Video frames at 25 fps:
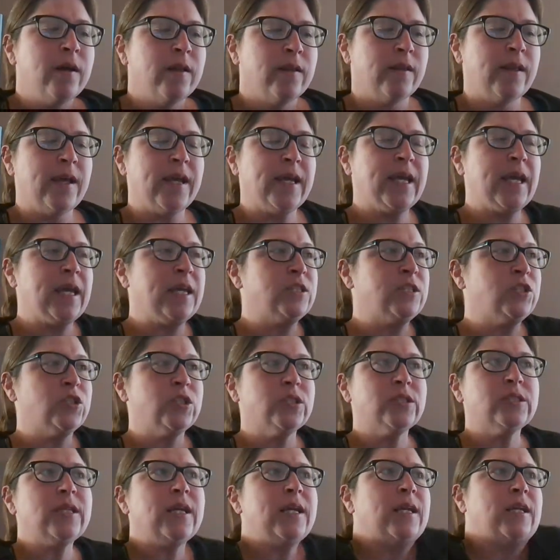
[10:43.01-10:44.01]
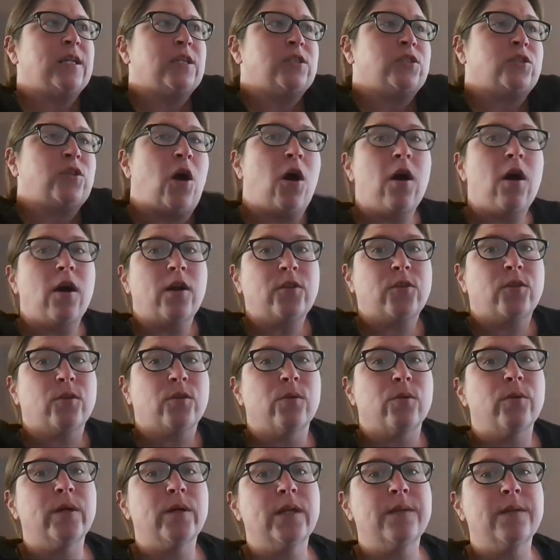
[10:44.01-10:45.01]
Like, and just like talk
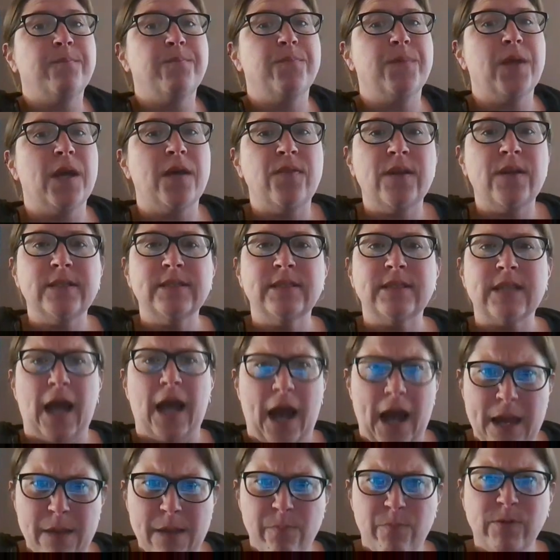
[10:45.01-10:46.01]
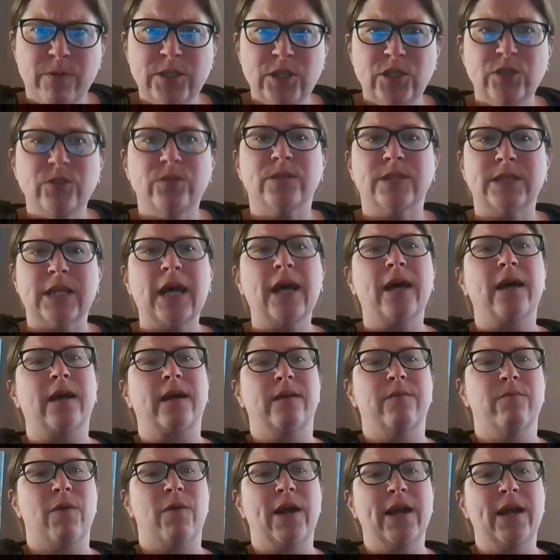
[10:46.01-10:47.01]
through it and then type what you
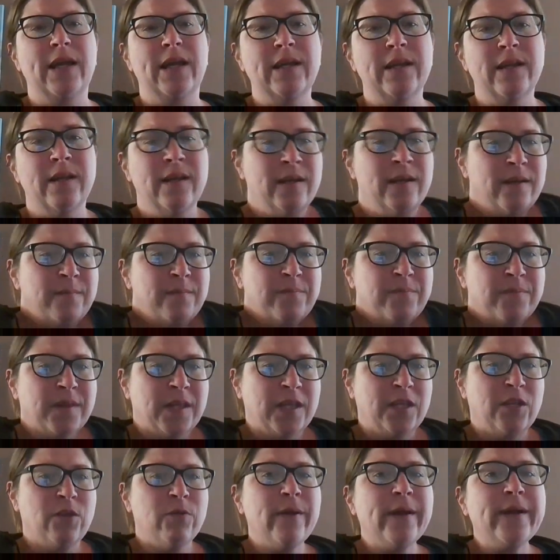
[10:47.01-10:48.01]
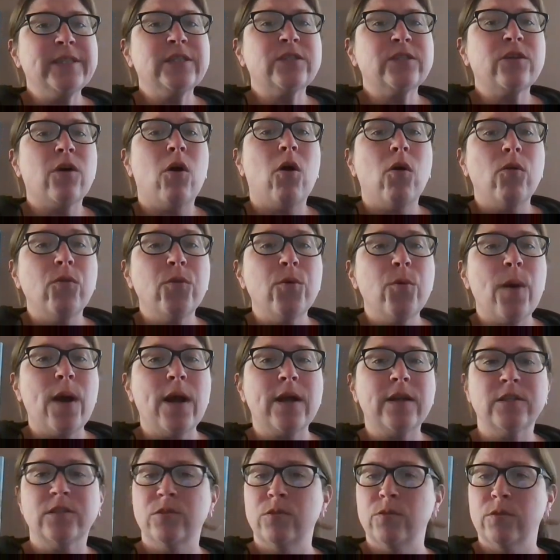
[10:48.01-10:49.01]
said, right? Like you guys all know
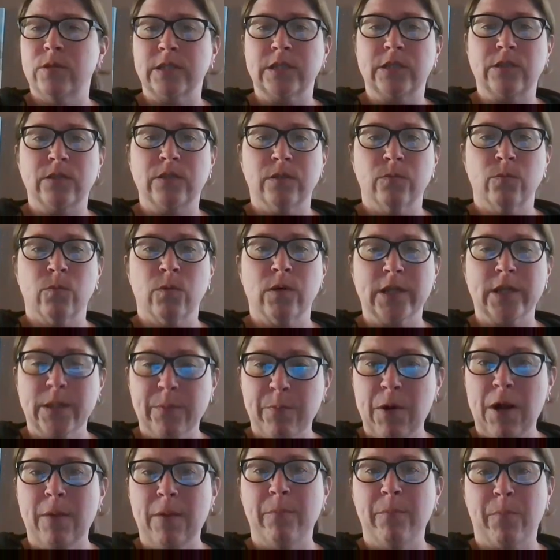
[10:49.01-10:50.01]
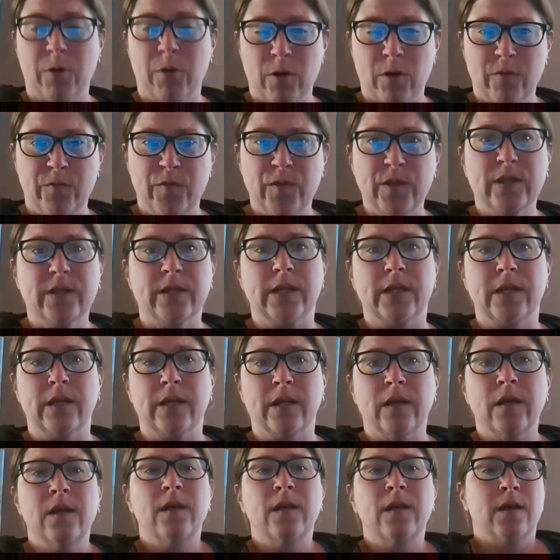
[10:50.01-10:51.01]
how to do this. You can work the problem
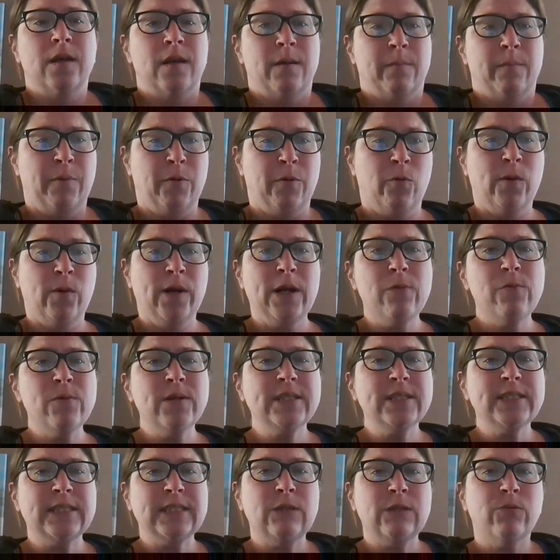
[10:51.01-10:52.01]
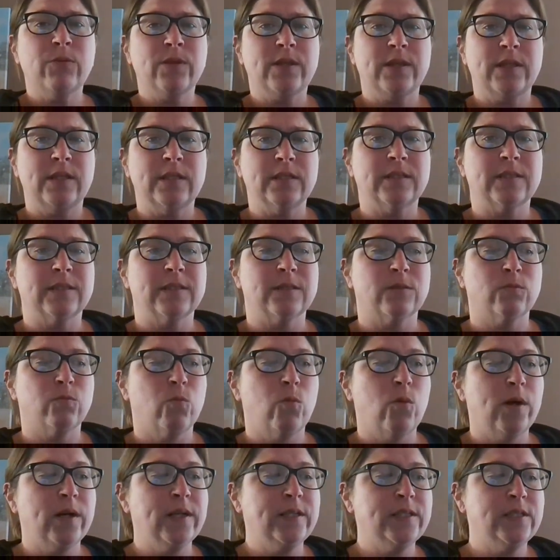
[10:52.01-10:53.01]
perfectly. But what I want to see with these is,
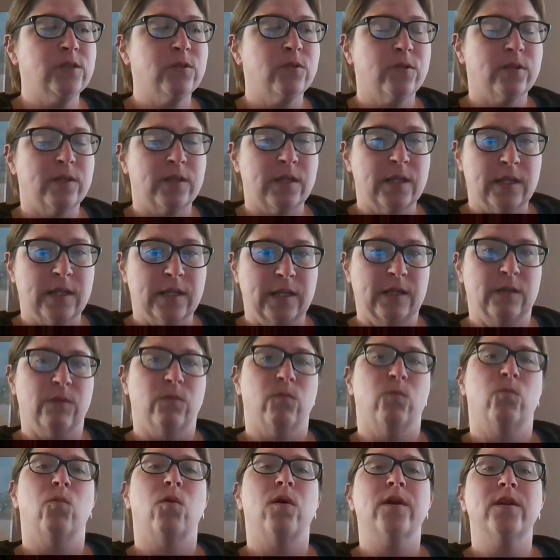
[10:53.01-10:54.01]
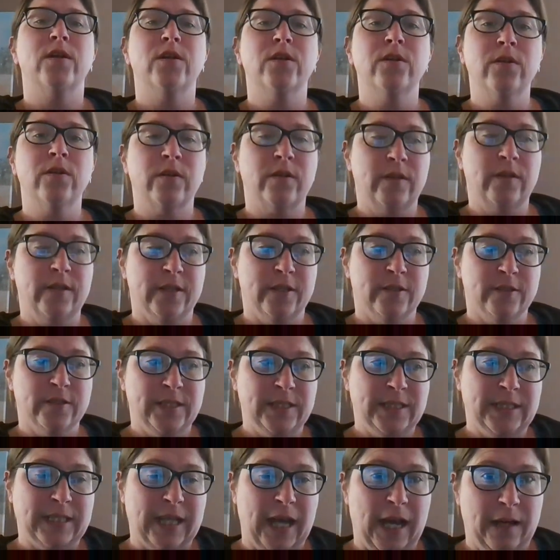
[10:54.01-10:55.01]
what is your thinking? What are your clear
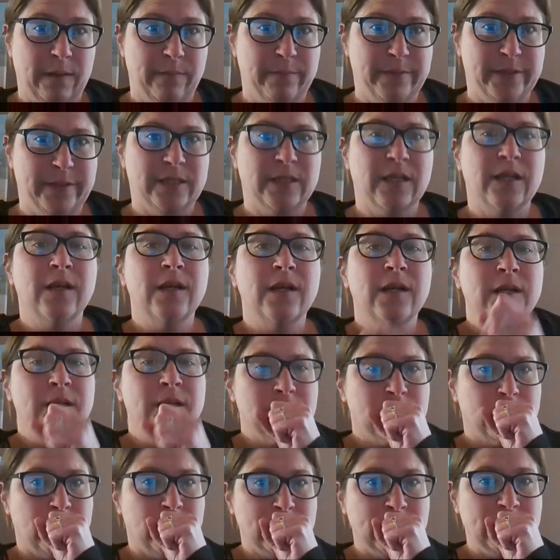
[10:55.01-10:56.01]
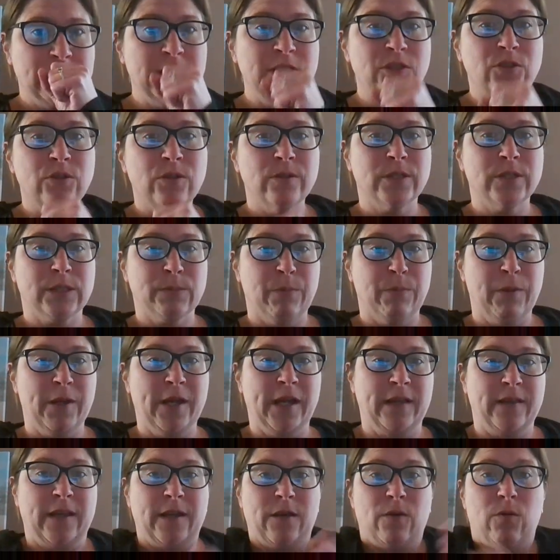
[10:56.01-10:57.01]
steps? So I just need you to
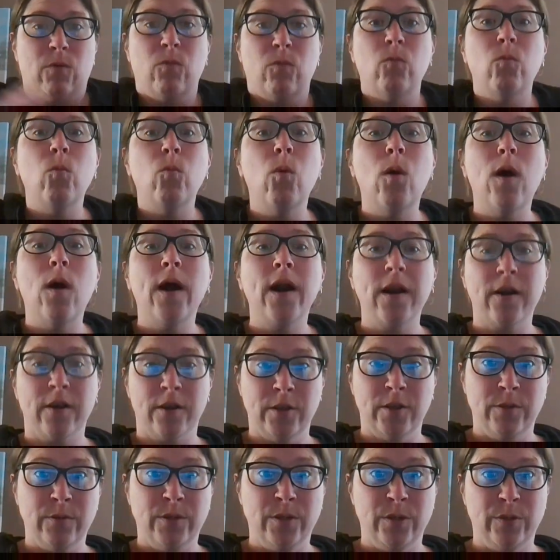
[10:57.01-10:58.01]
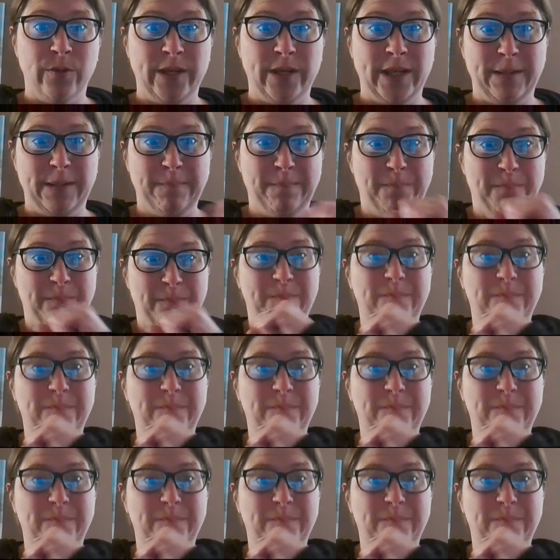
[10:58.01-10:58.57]
explain, like, what are you doing?